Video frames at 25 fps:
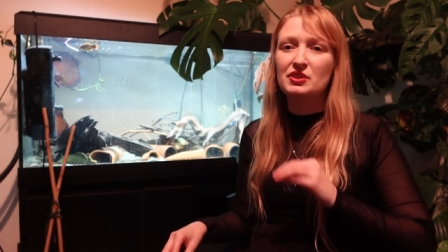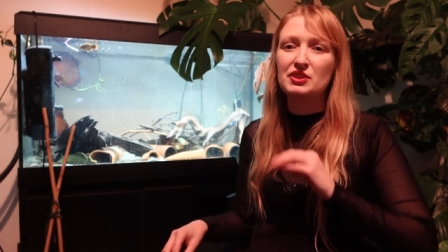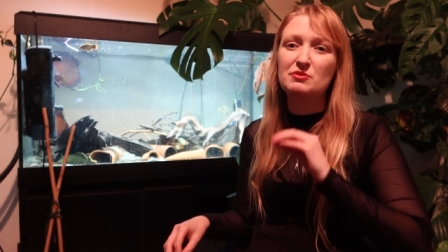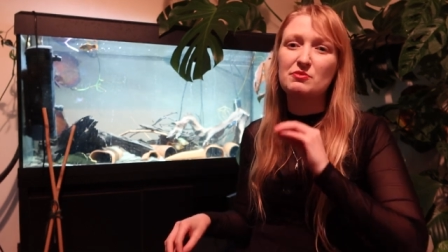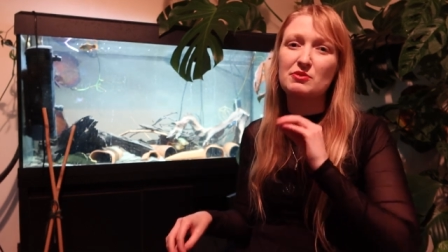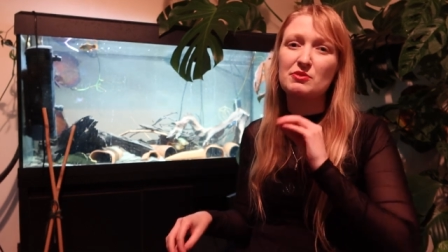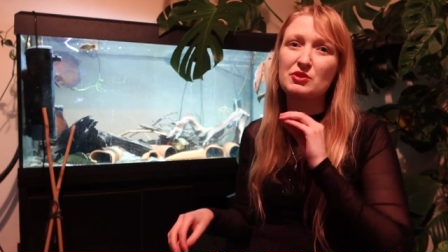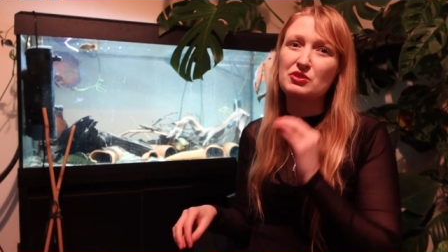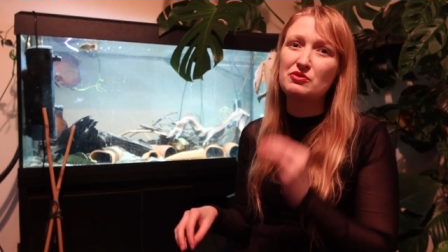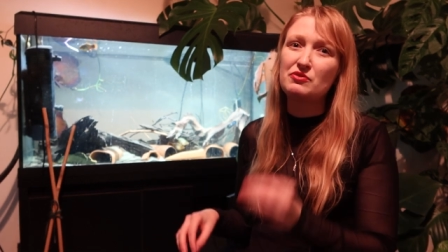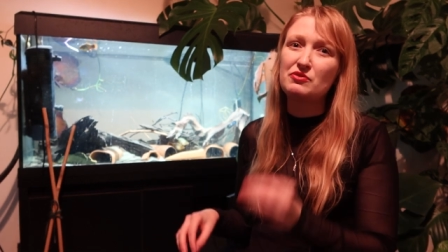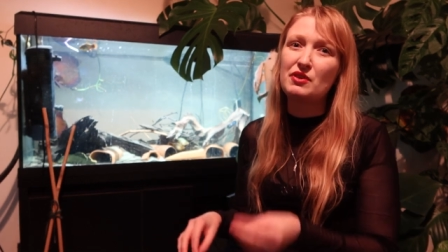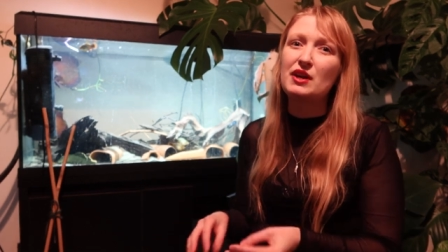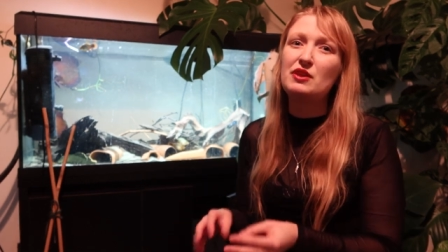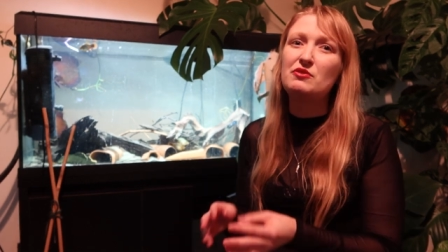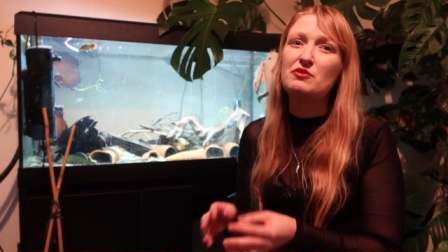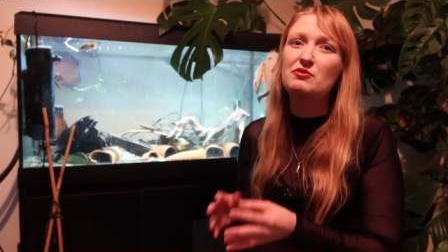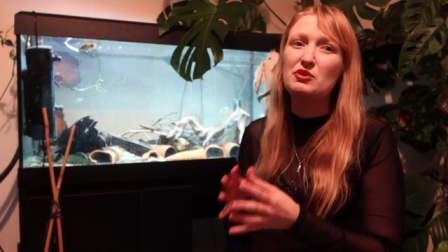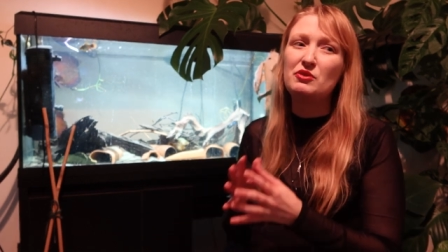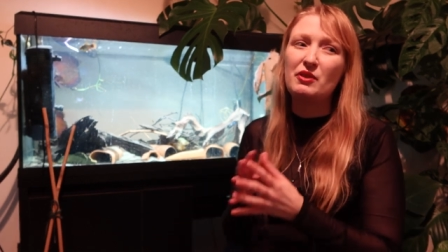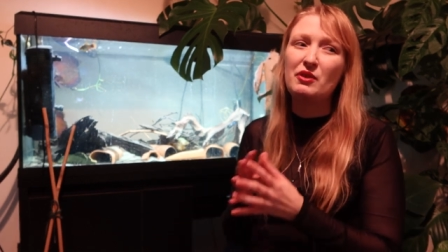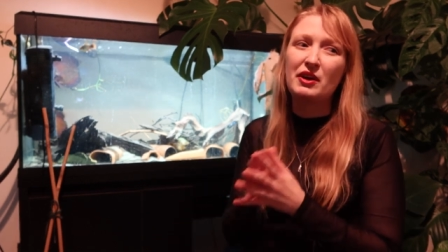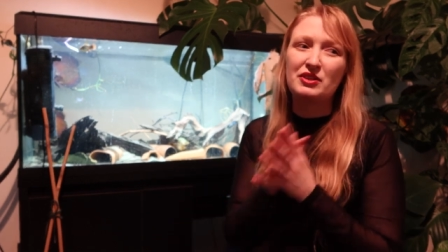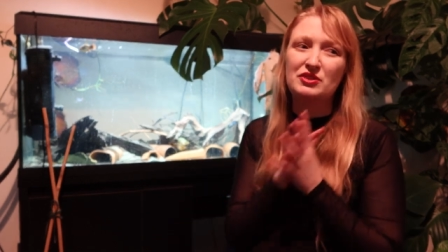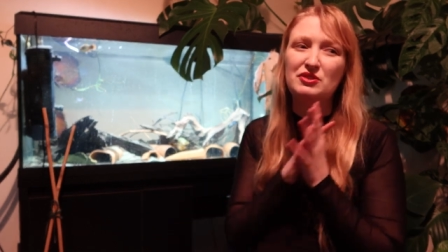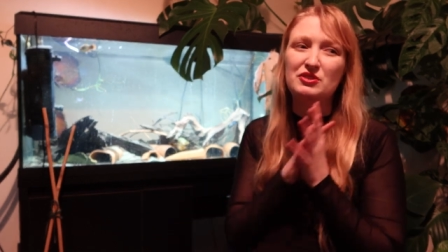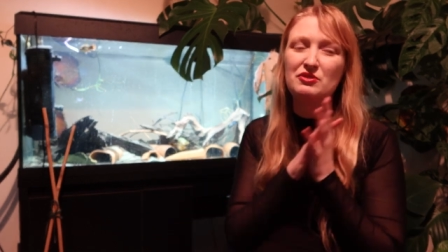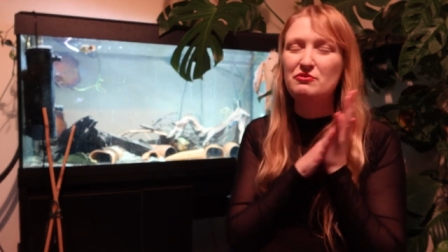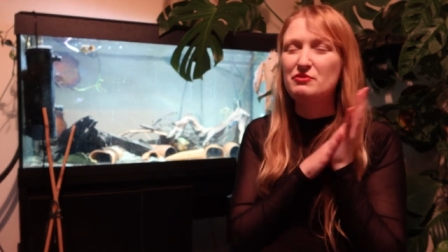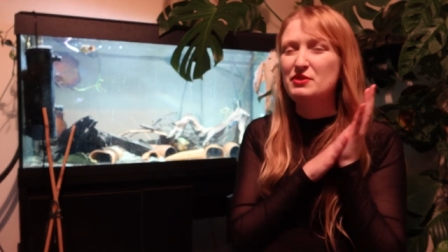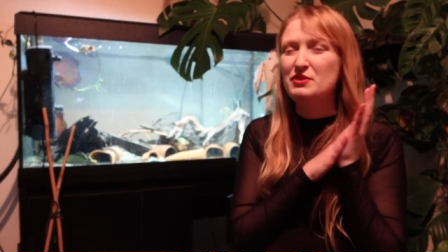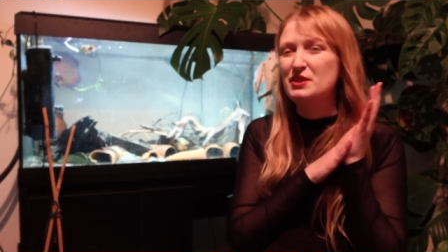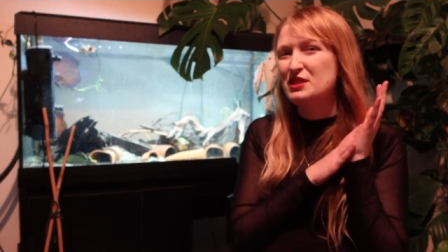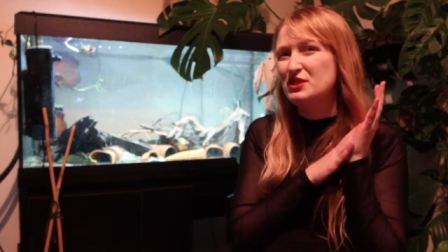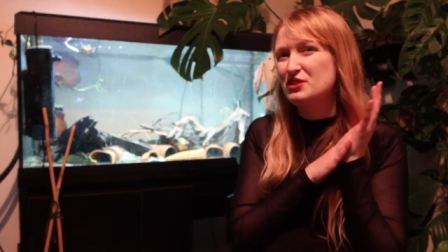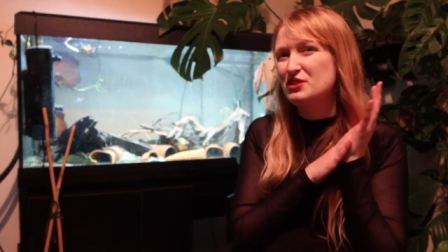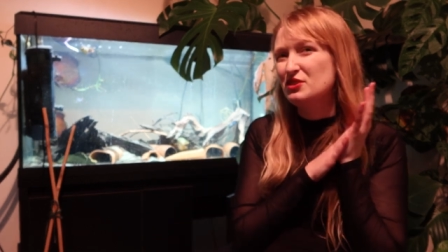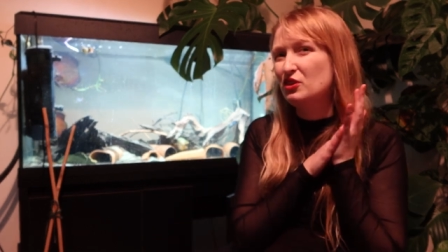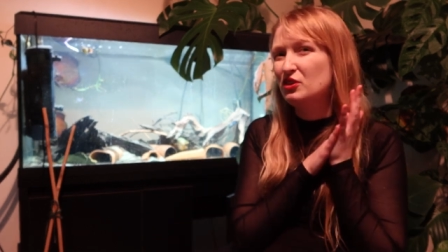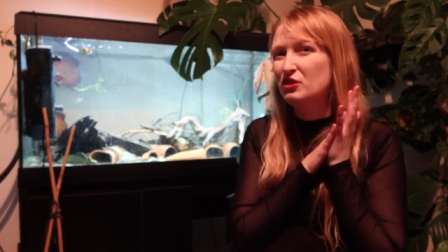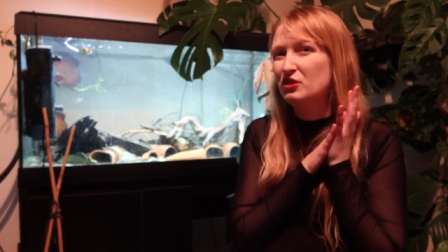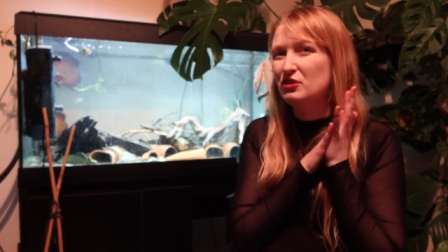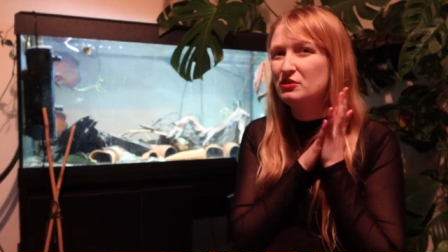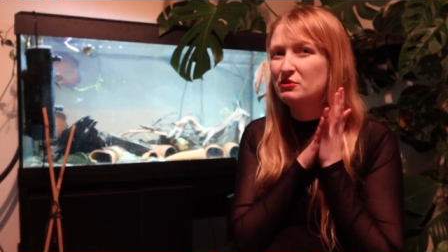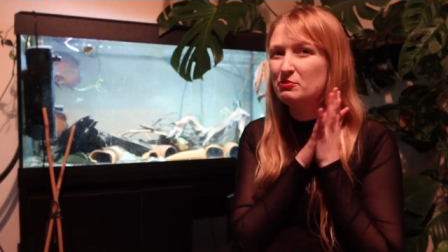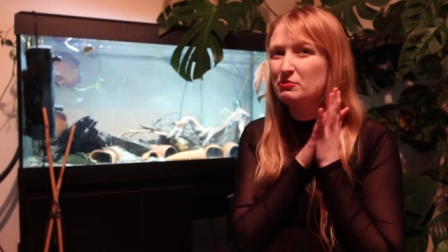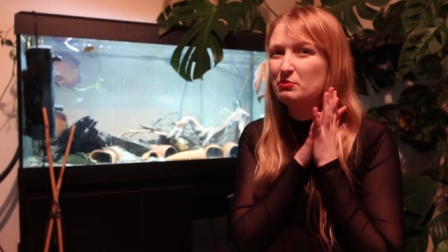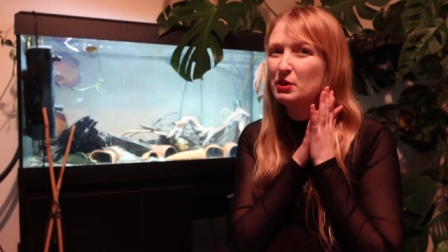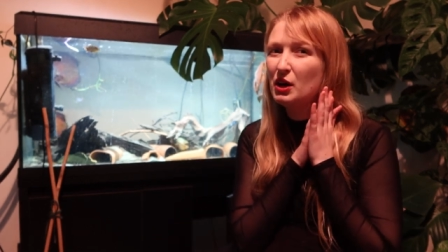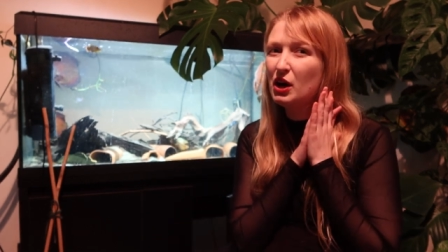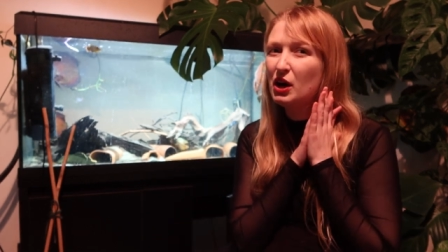this because very few actually feed on